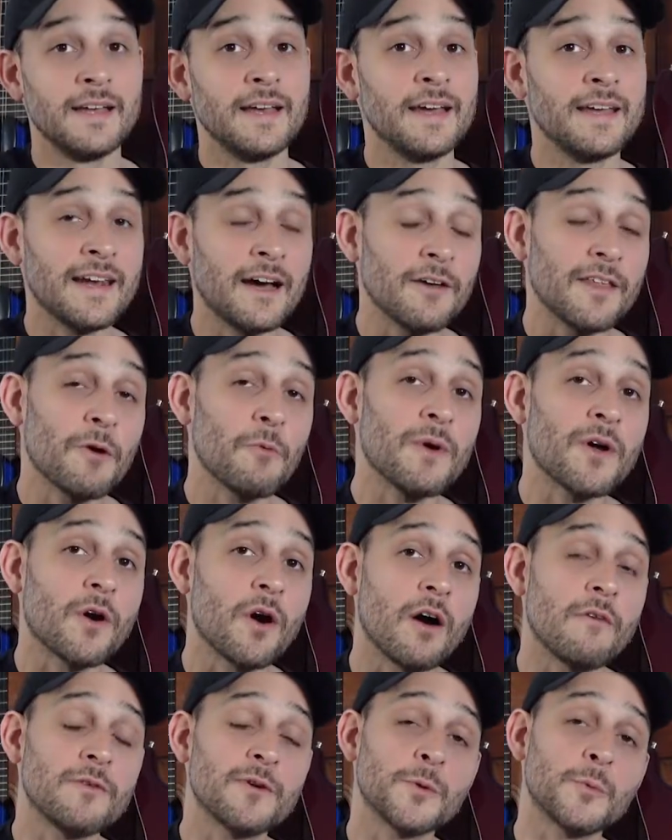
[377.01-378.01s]
And now that we
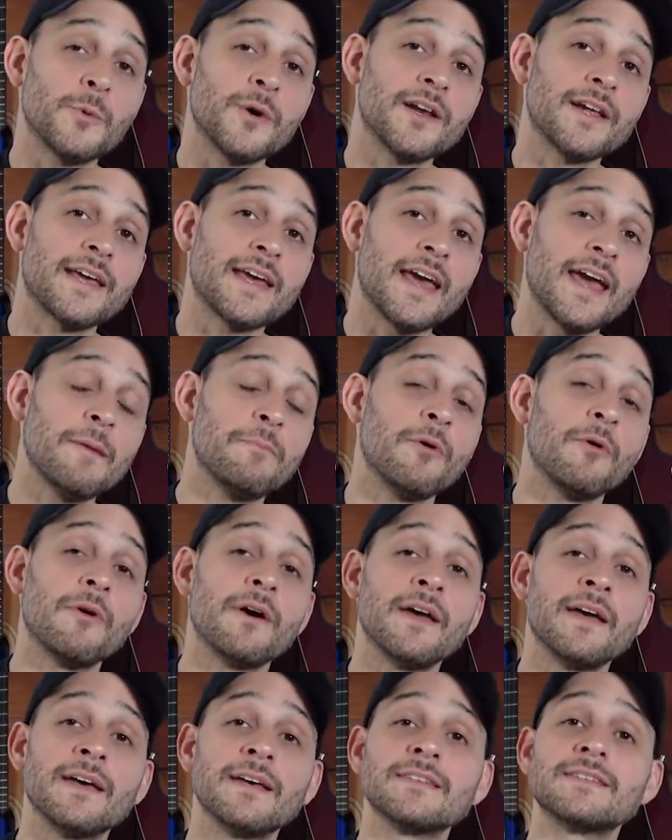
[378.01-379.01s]
covered what a capo
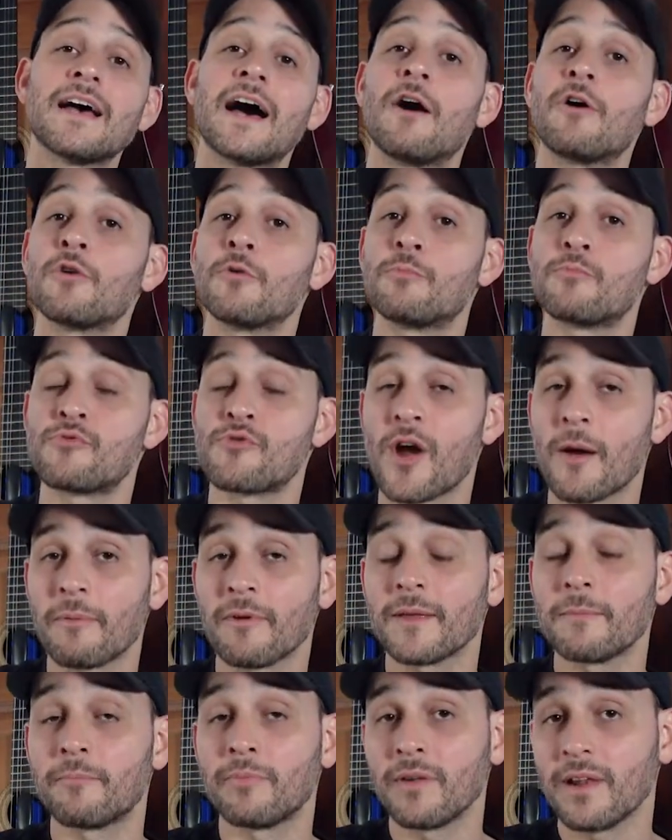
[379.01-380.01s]
is, how to
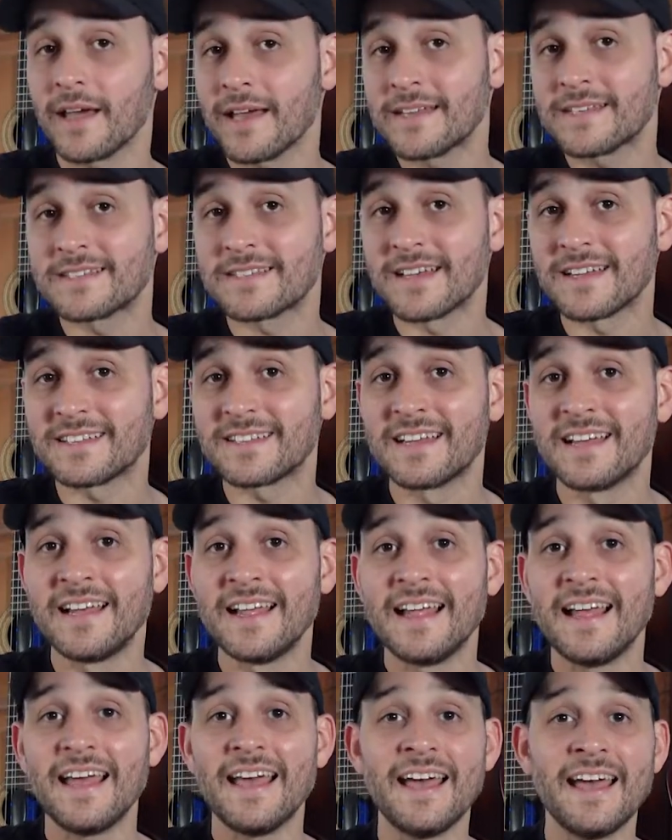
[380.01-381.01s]
properly place it,
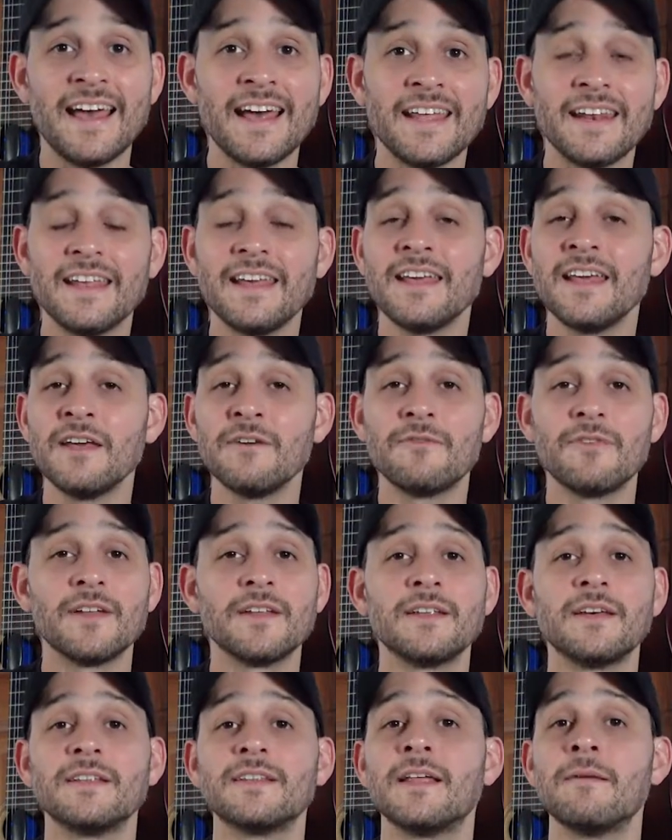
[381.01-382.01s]
and
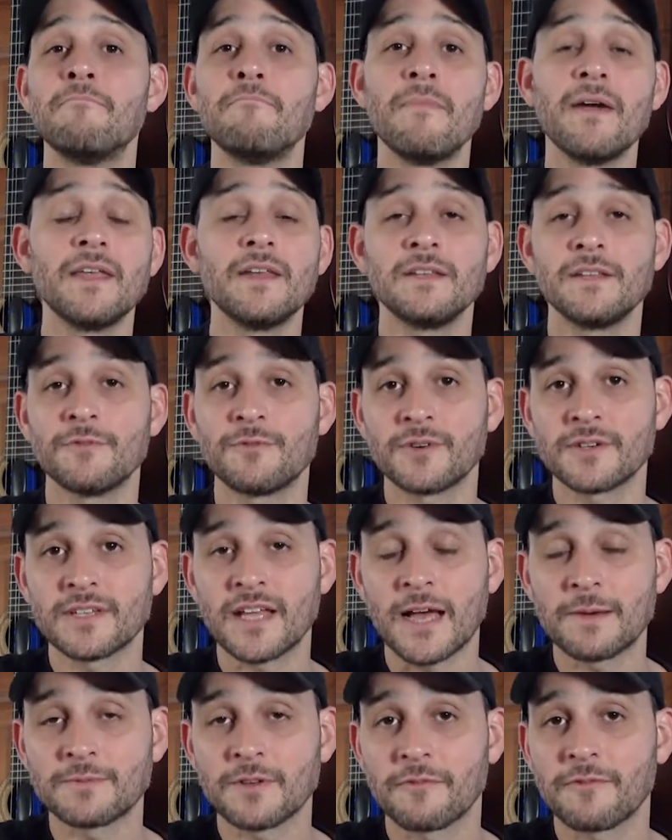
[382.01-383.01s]
even the many different
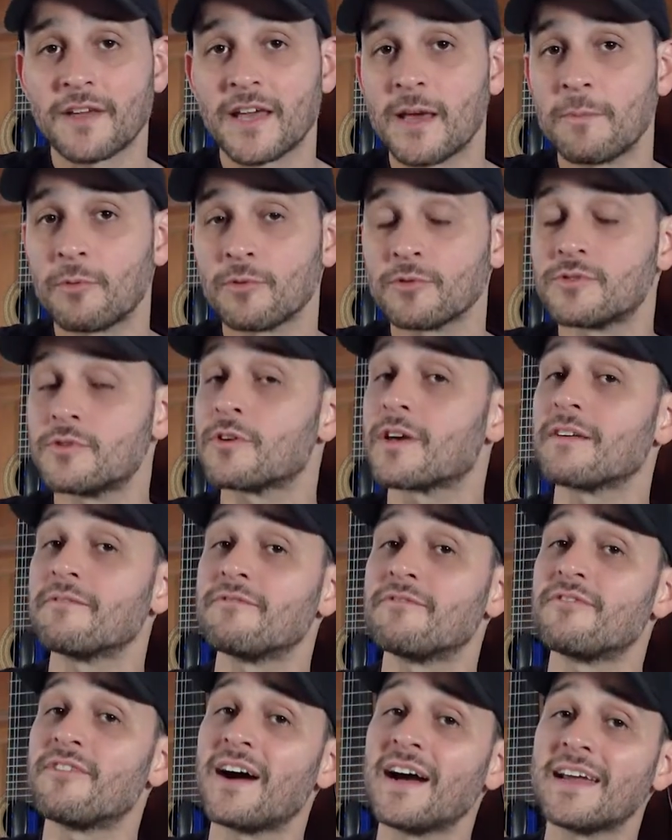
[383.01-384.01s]
types of capos you can
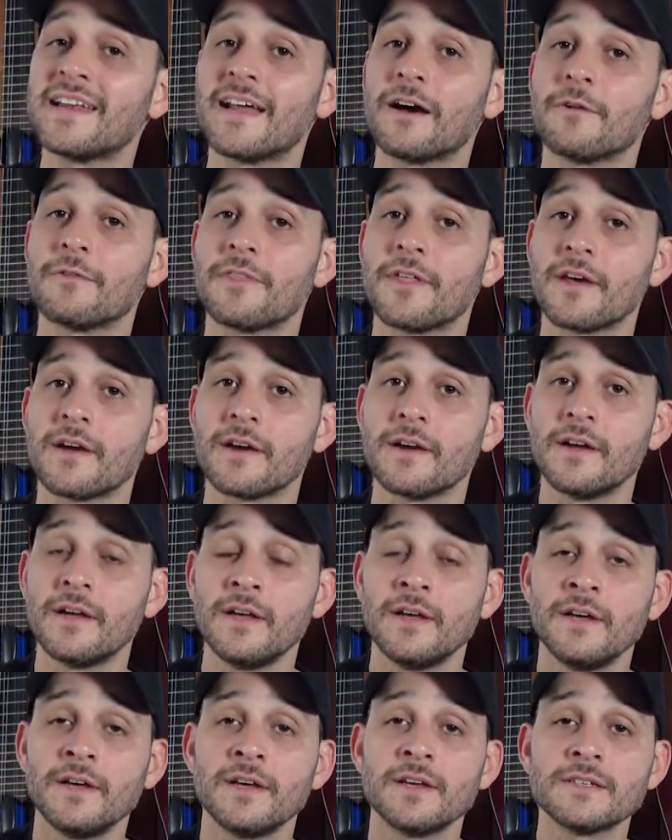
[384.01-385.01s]
find out there,
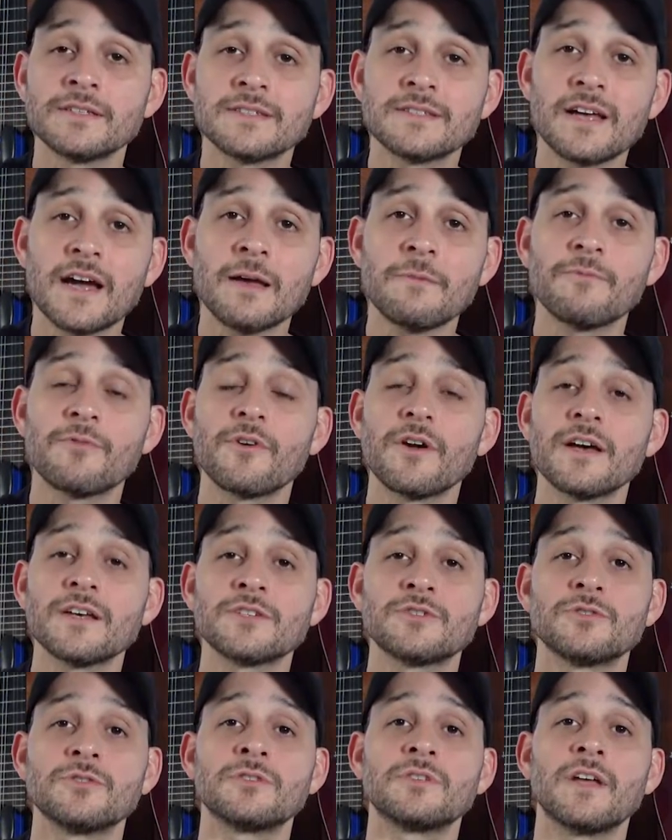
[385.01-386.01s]
it's time for
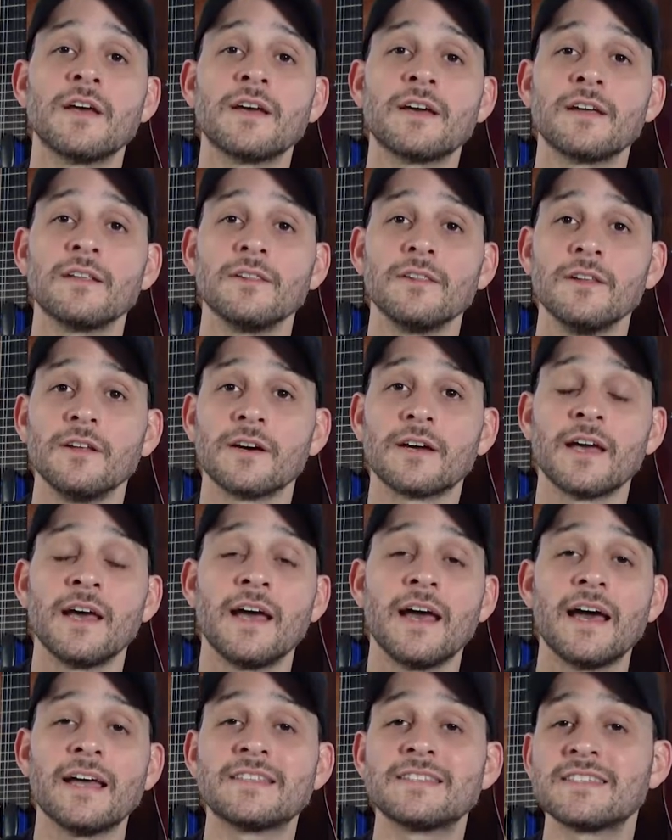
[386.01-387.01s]
us to take a look
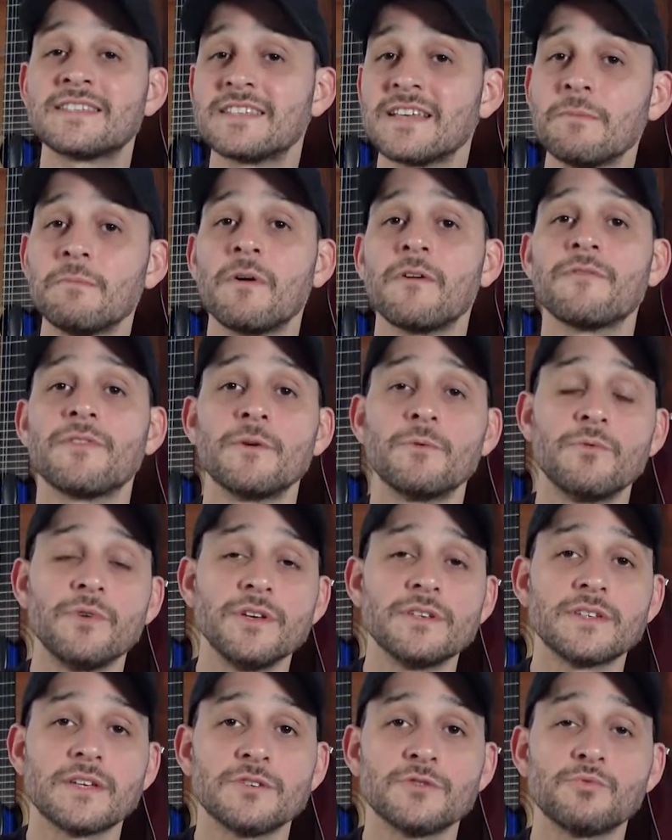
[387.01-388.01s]
at some of the
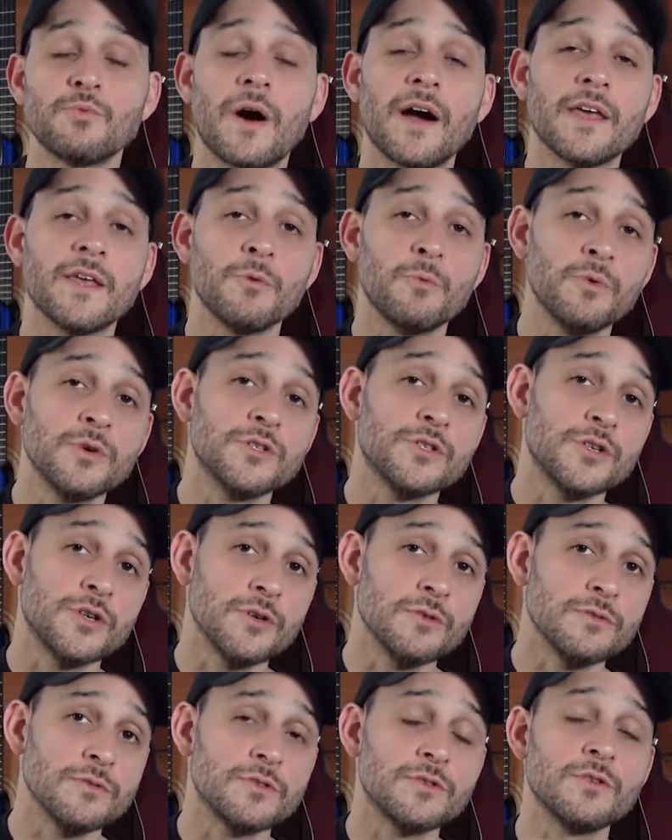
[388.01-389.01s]
reasons why you would
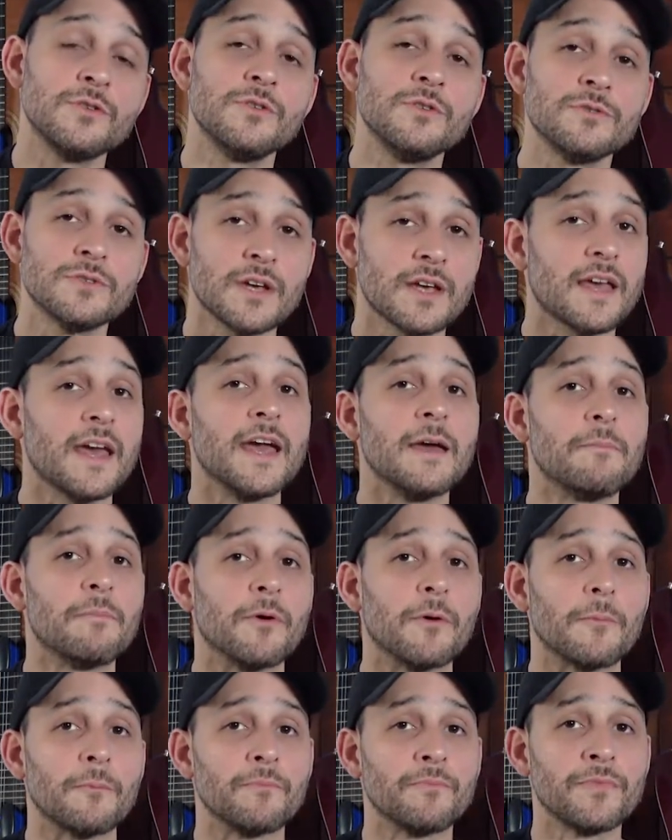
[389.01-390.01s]
choose to use a
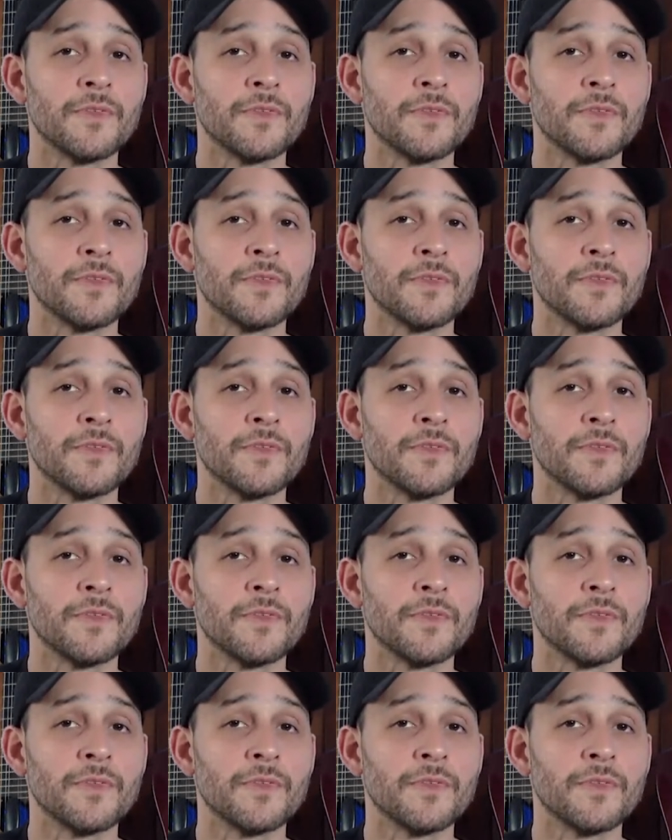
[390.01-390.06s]
capo.